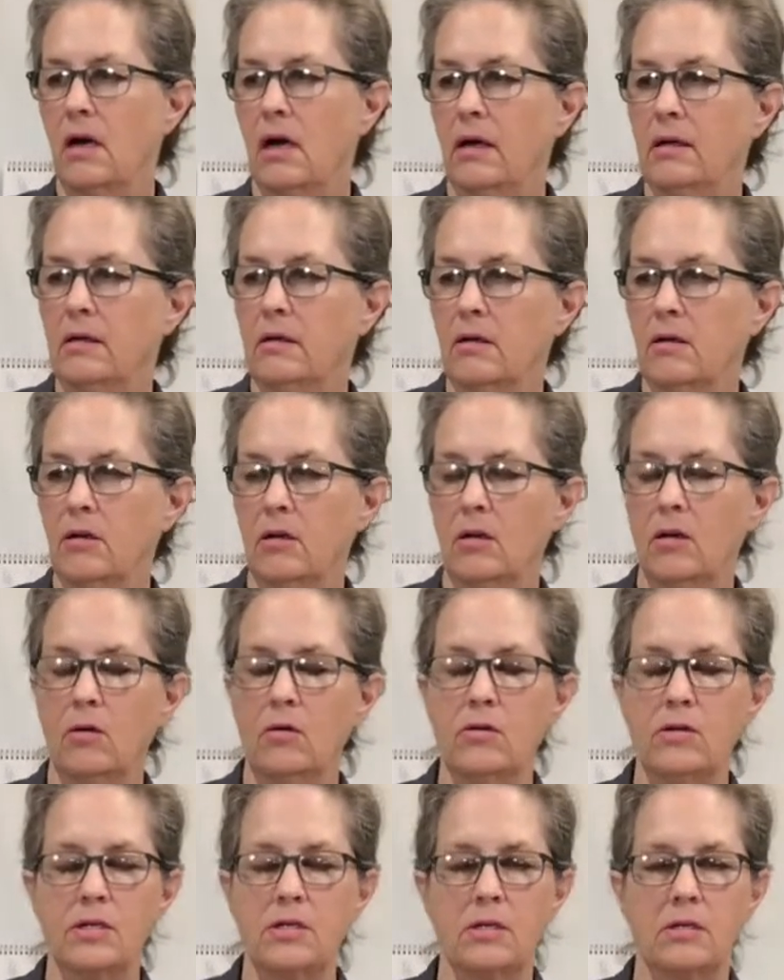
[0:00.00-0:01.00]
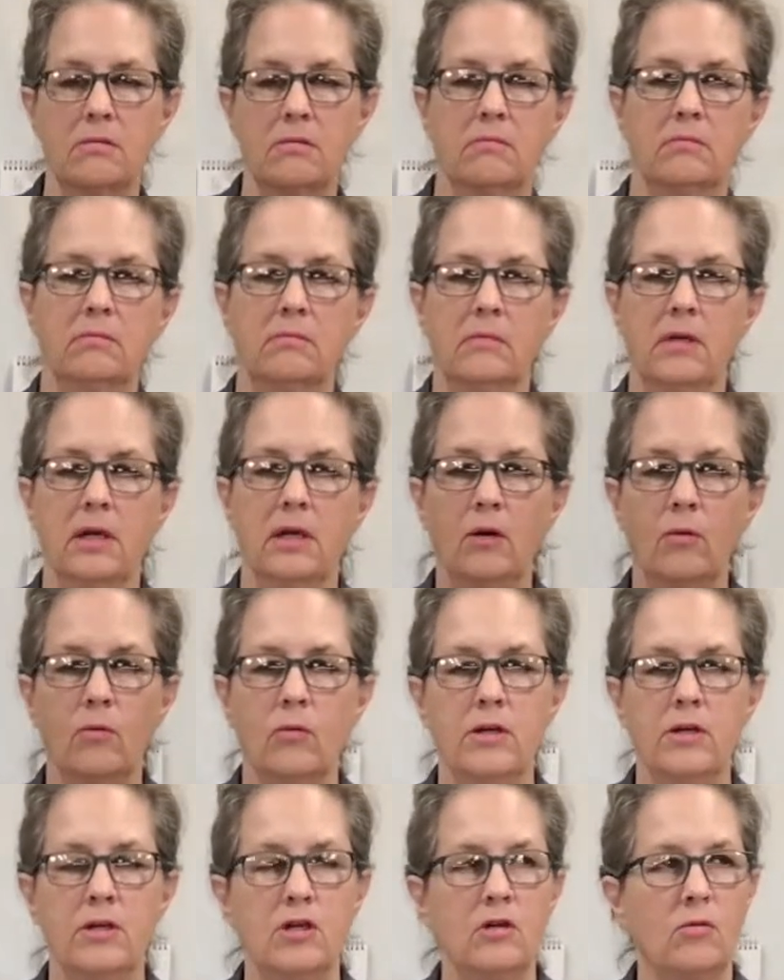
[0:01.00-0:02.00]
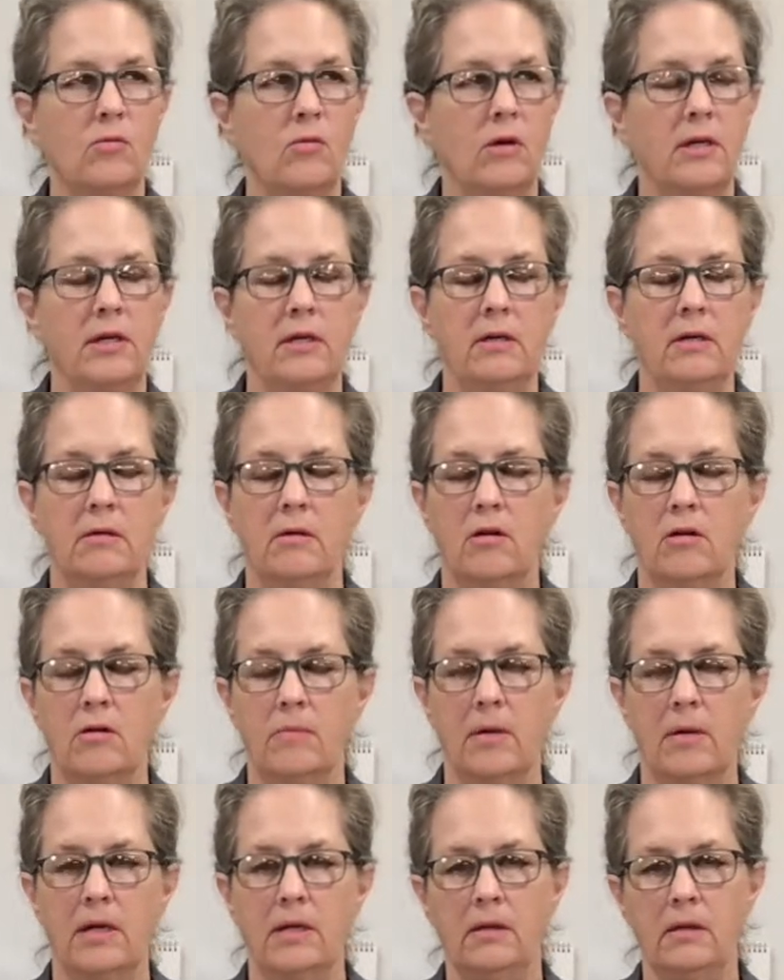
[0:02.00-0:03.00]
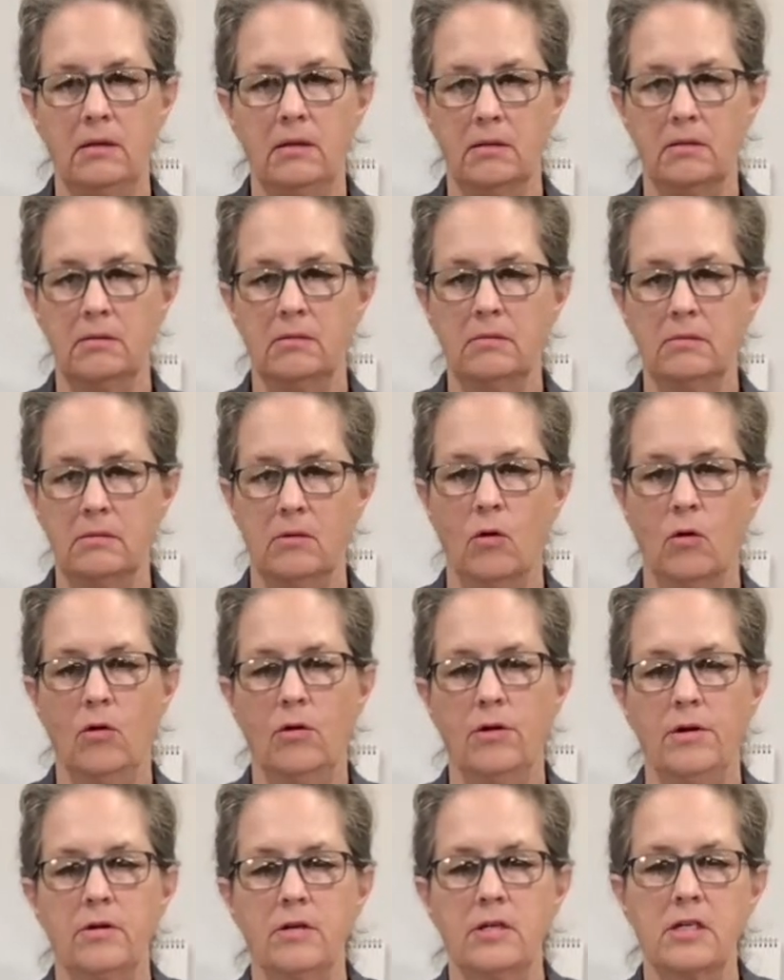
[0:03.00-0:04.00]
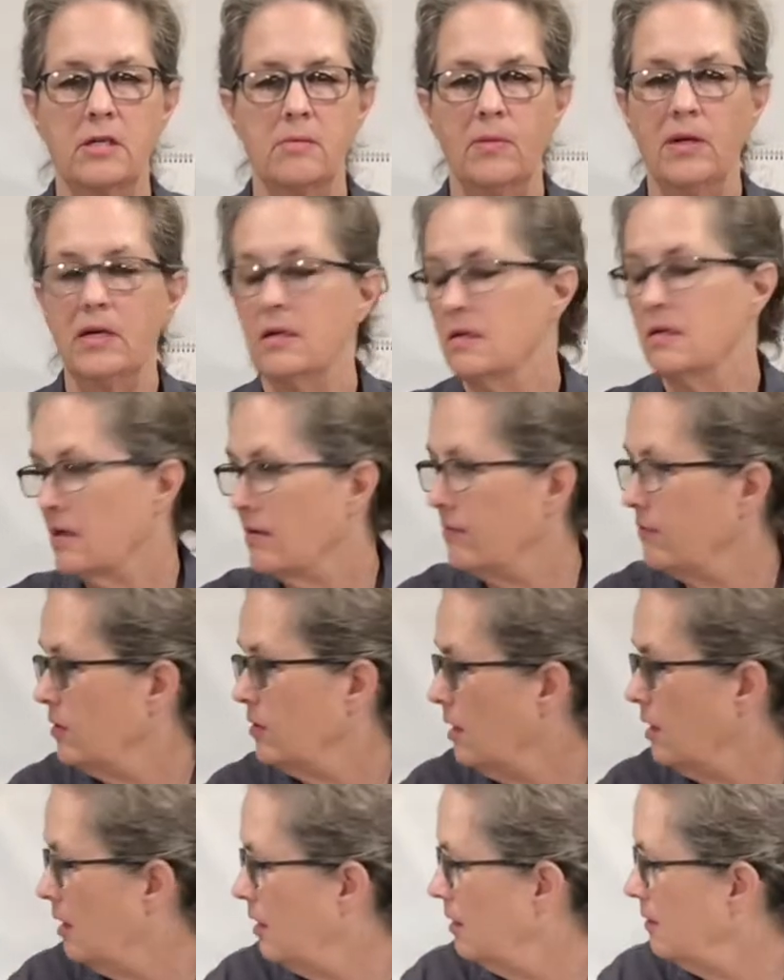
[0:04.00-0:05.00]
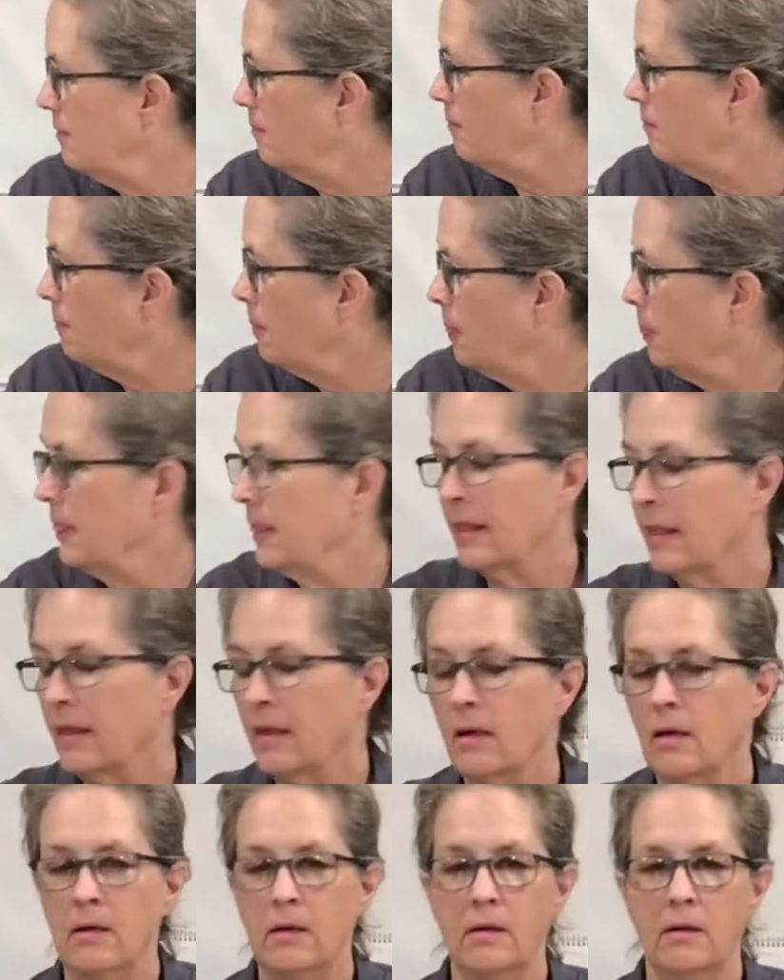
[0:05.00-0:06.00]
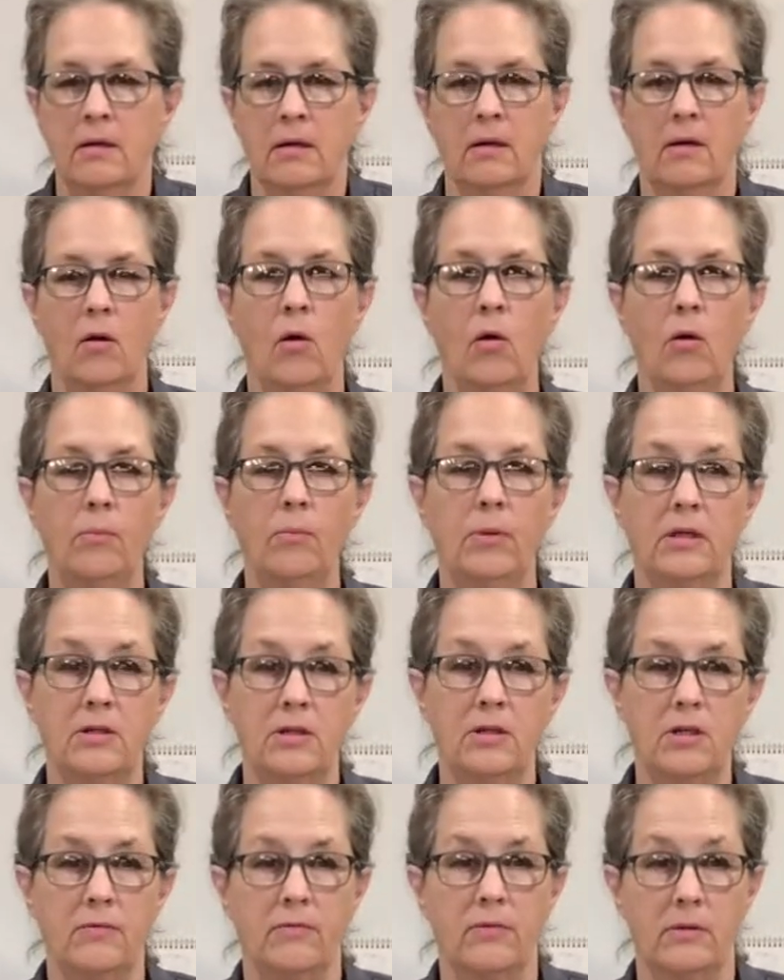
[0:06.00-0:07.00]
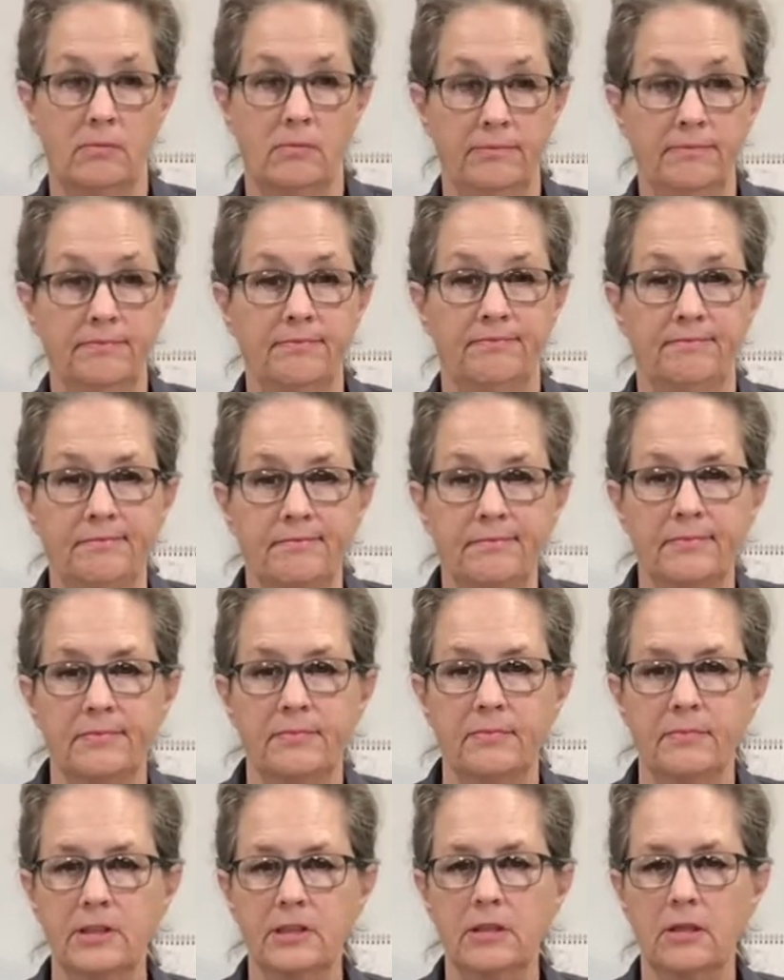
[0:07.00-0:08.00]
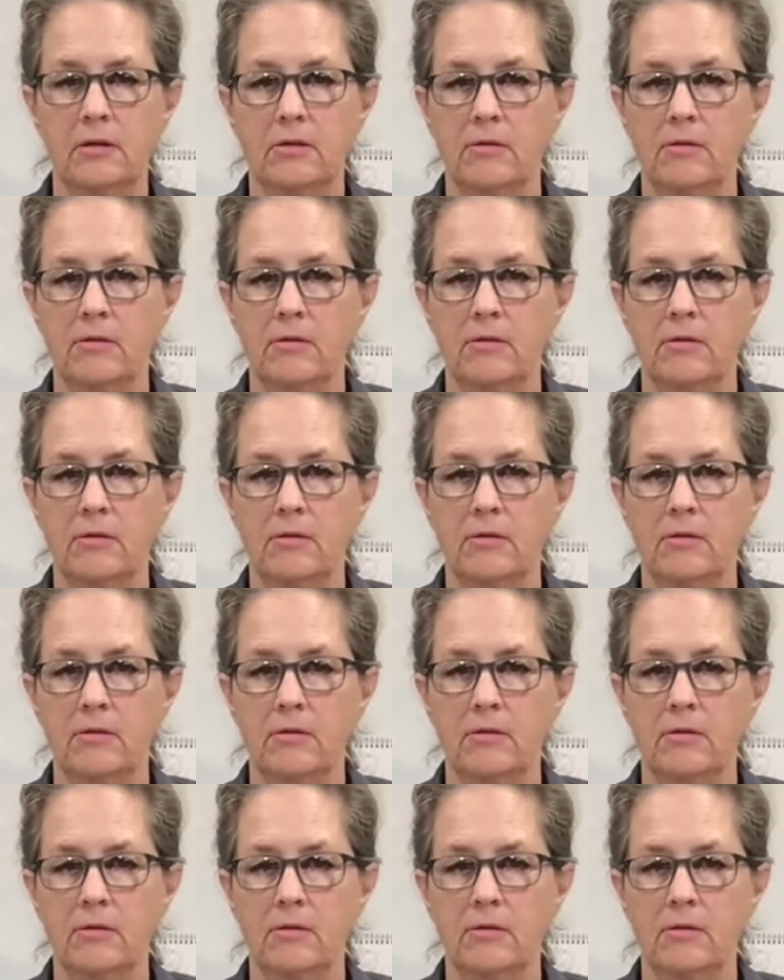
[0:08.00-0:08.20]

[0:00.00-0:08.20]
enclose an original one in all my little orders, because I've got a whole bunch of them. So